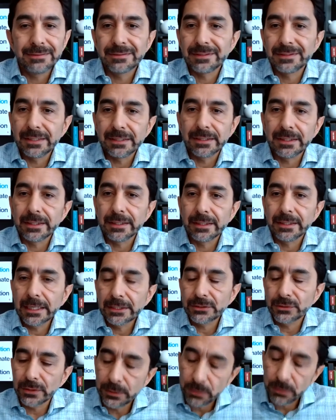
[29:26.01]
And
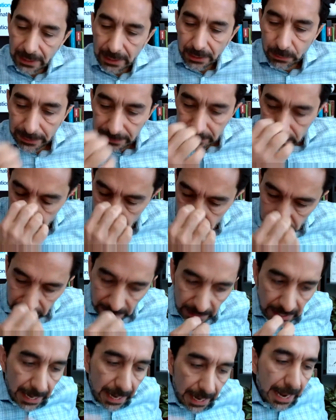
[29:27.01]
actually, I want to
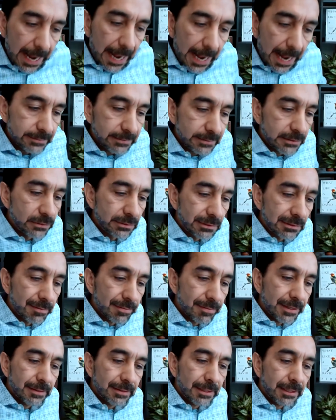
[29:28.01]
ask you
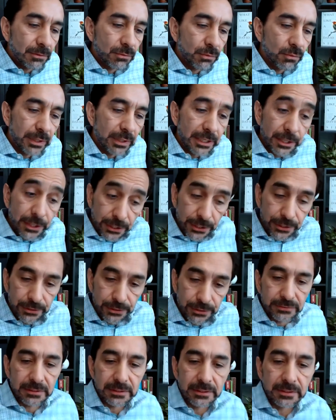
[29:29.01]
something that one
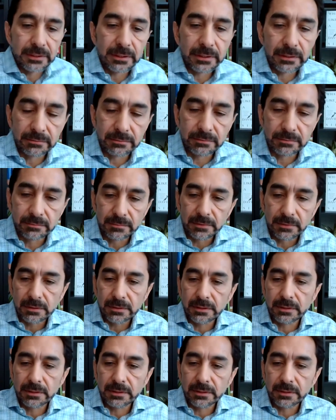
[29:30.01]
hears in